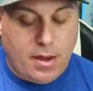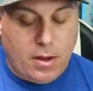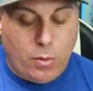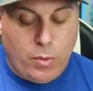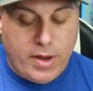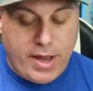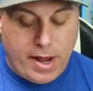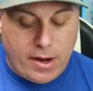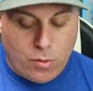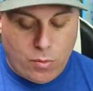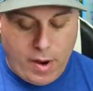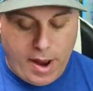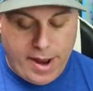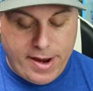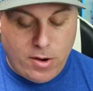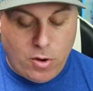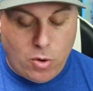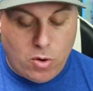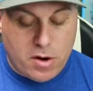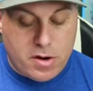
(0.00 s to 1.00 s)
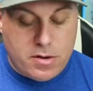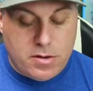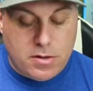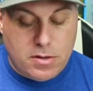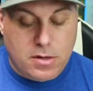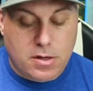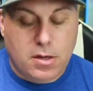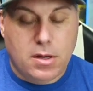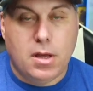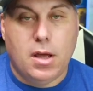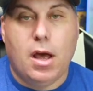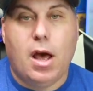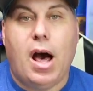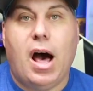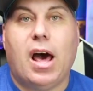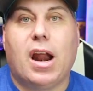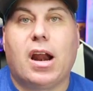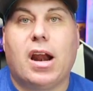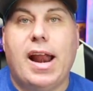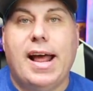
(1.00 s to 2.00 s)
We got a Rhyhorn,
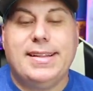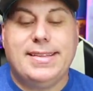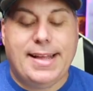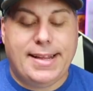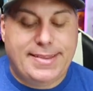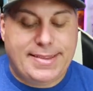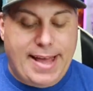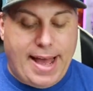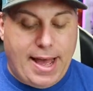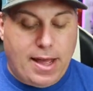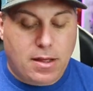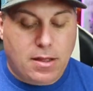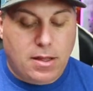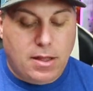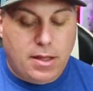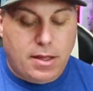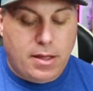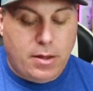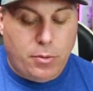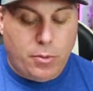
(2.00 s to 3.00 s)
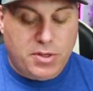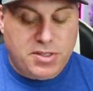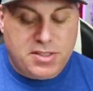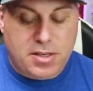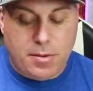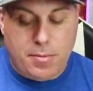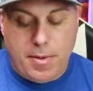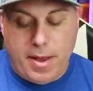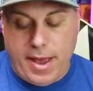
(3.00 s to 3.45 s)
a Rattata, with some